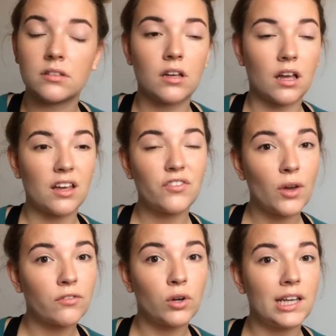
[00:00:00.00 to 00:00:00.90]
If you
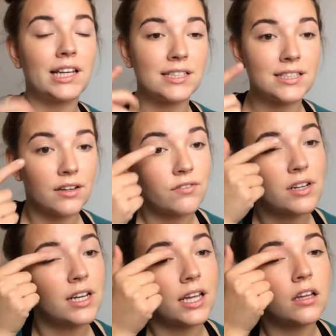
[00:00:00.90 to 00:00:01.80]
have oily lids,
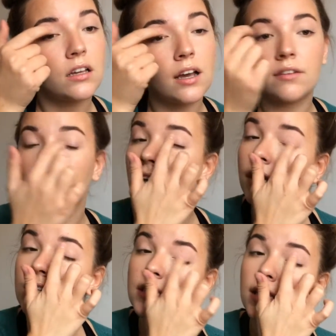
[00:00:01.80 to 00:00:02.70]
definitely have a
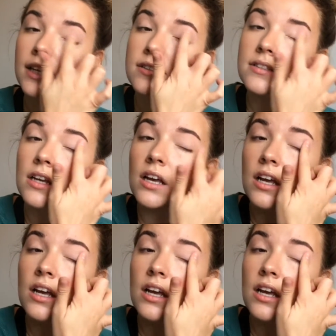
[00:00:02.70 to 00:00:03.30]
look into this.